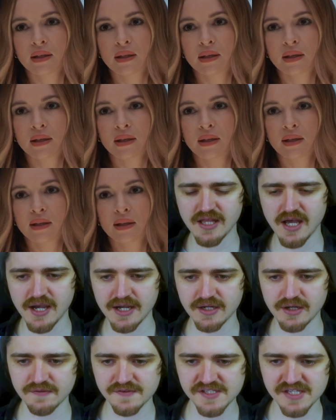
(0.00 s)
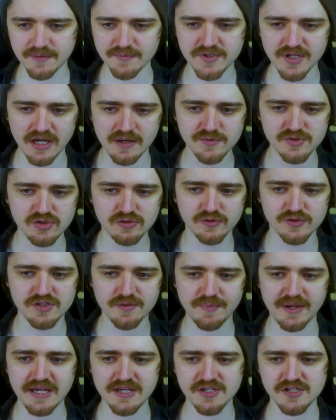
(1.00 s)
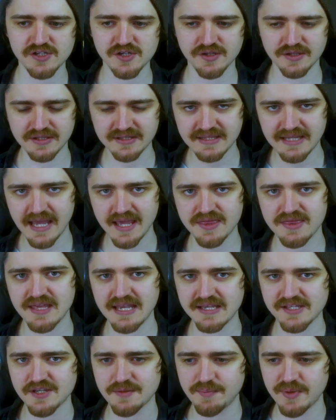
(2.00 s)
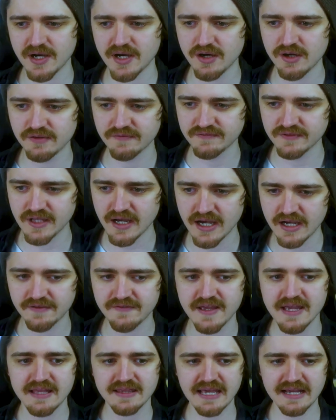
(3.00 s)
So line of sometimes you lose a patient, death is a part of life.